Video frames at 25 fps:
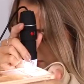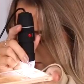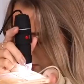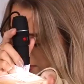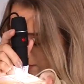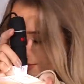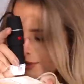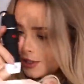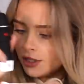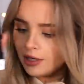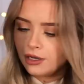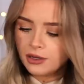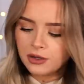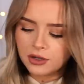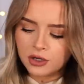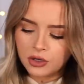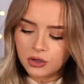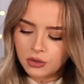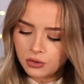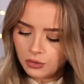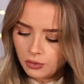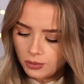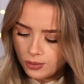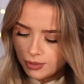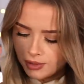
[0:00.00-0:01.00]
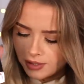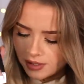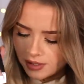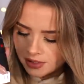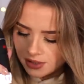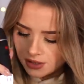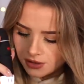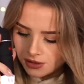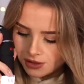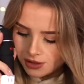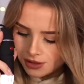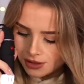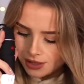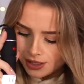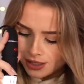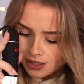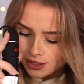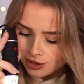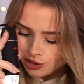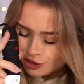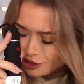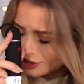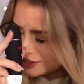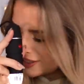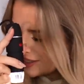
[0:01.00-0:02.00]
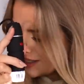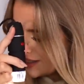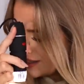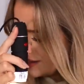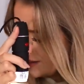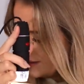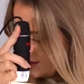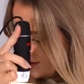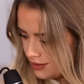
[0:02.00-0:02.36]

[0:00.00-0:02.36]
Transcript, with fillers: I mean, they look cool, but nothing that interesting.